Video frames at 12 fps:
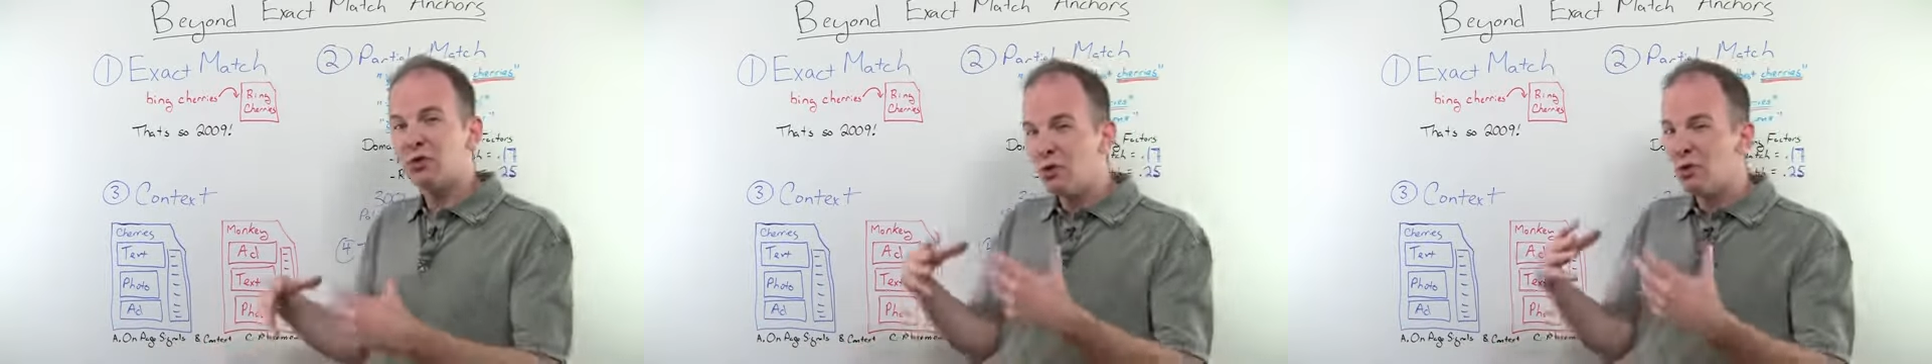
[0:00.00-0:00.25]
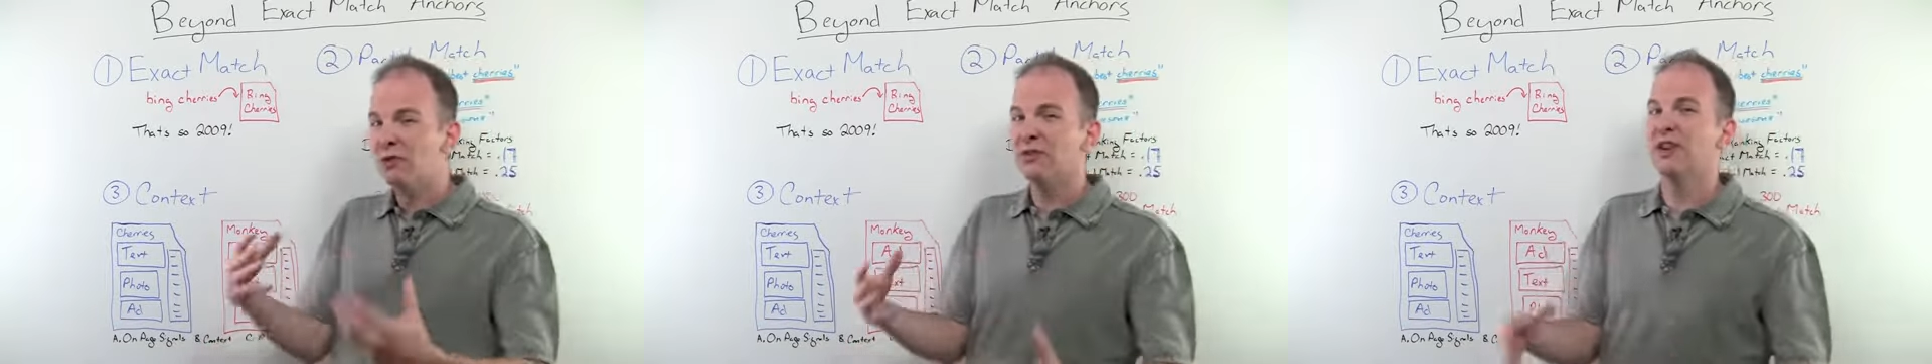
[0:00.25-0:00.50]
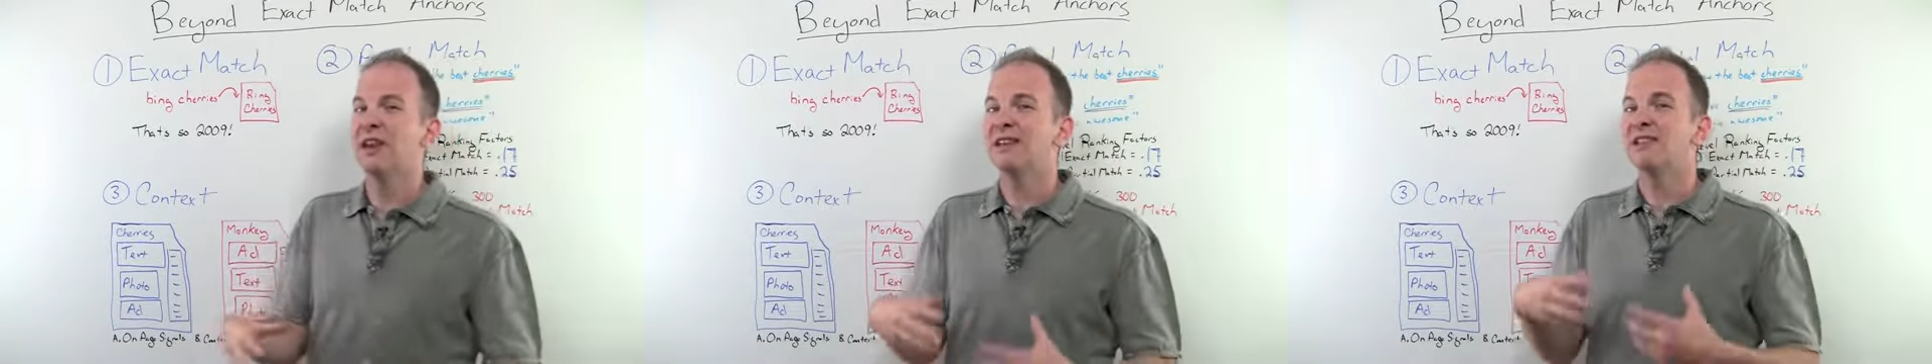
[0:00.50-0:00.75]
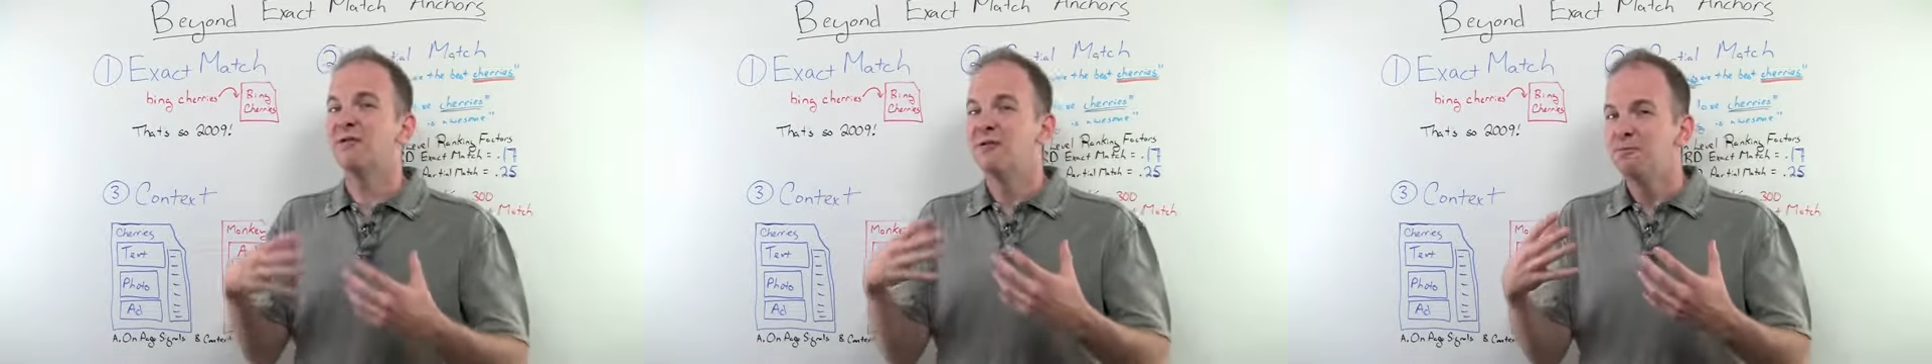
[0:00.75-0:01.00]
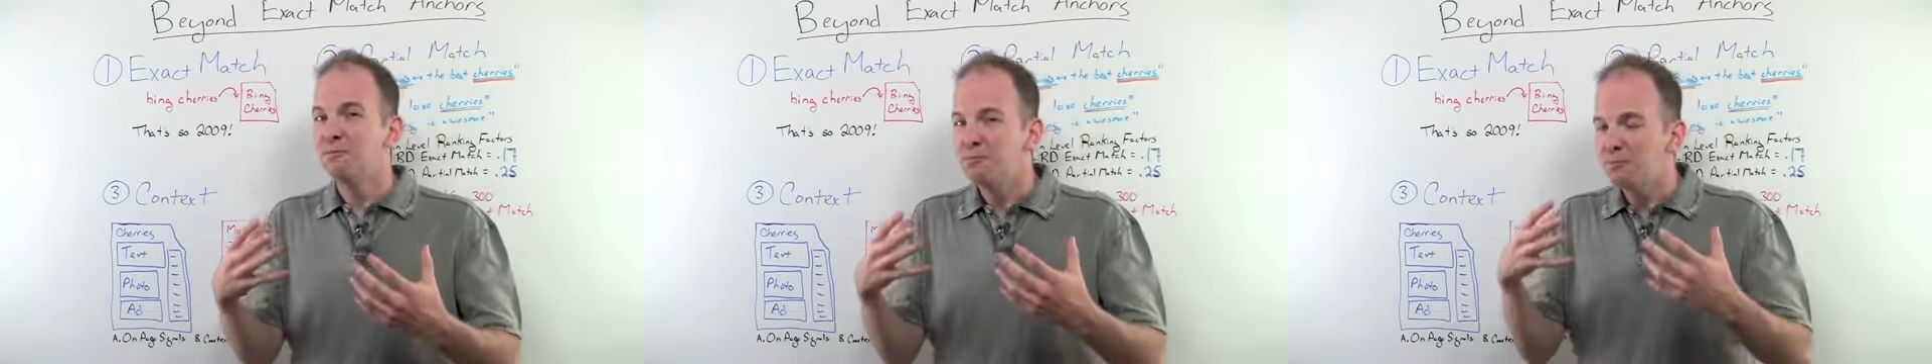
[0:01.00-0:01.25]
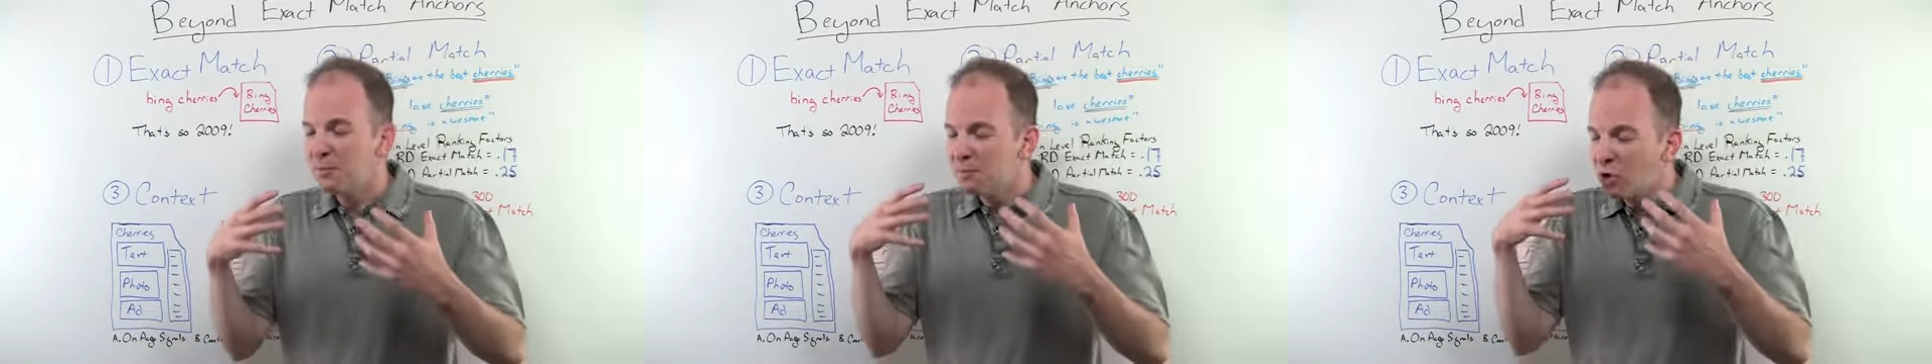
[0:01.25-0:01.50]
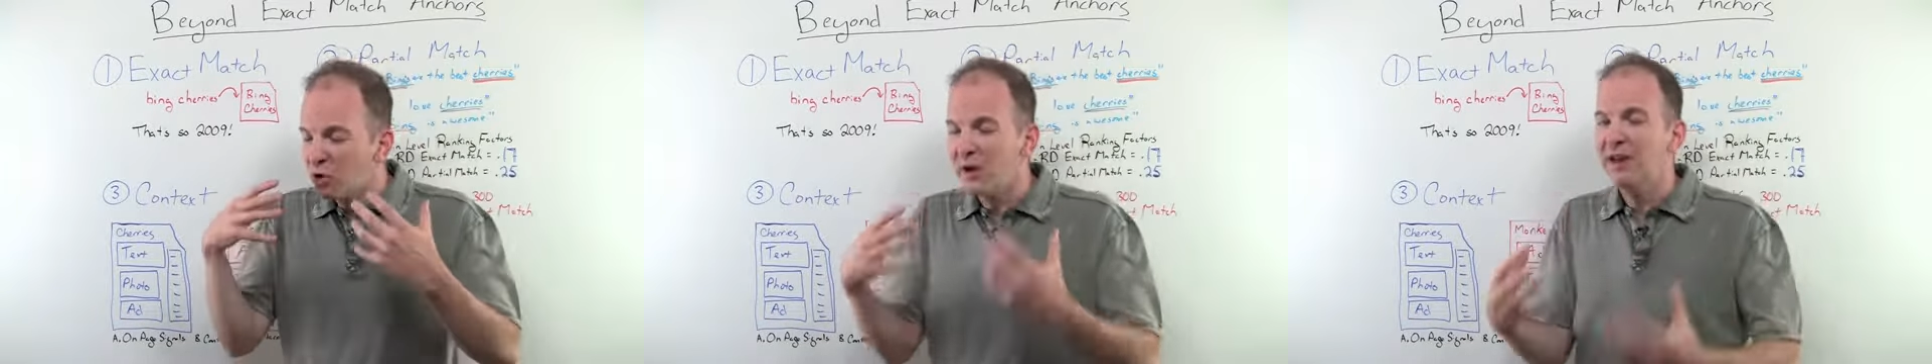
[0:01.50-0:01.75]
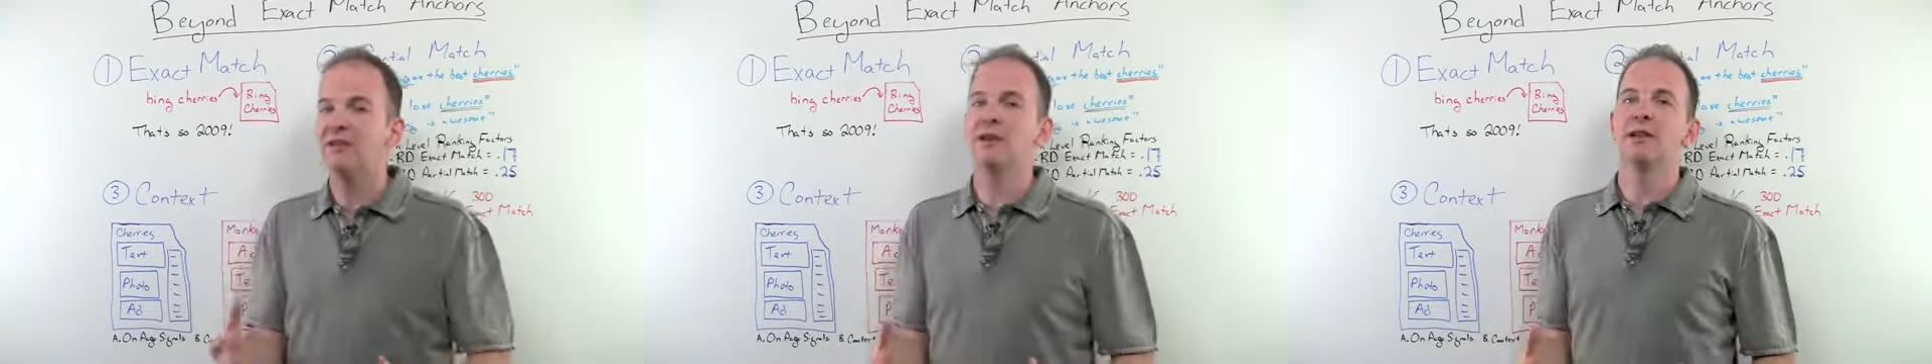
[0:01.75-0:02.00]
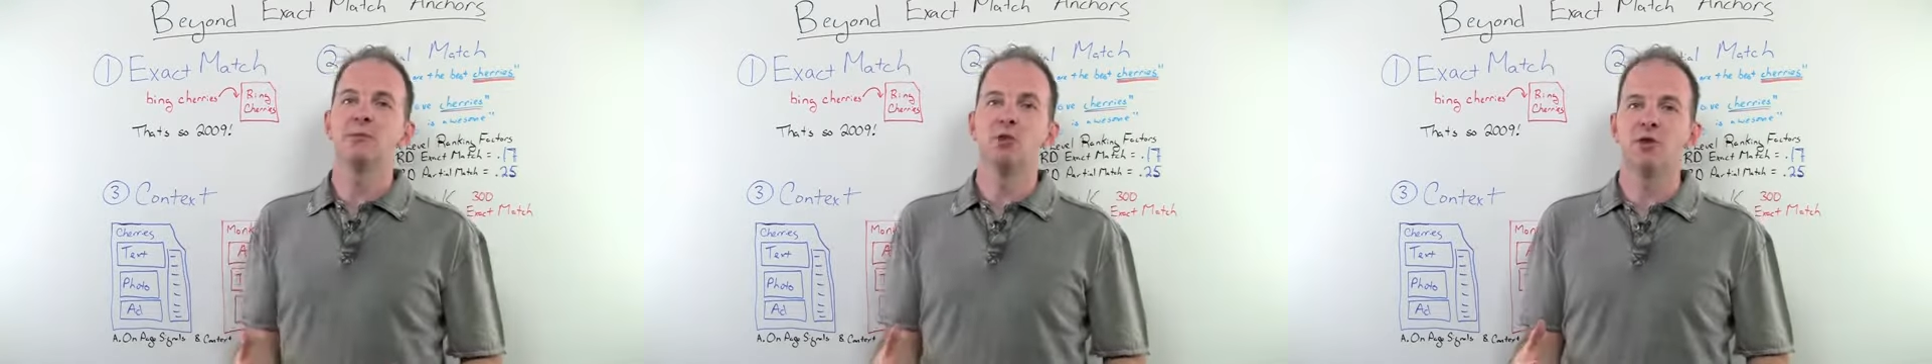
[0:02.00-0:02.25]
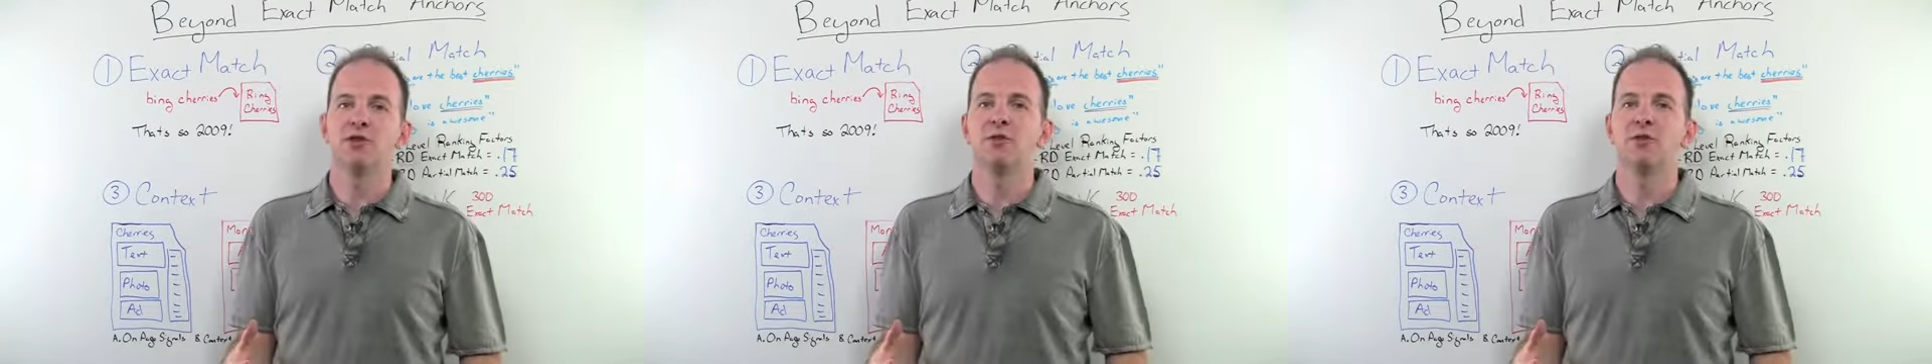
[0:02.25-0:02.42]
Google is getting increasingly more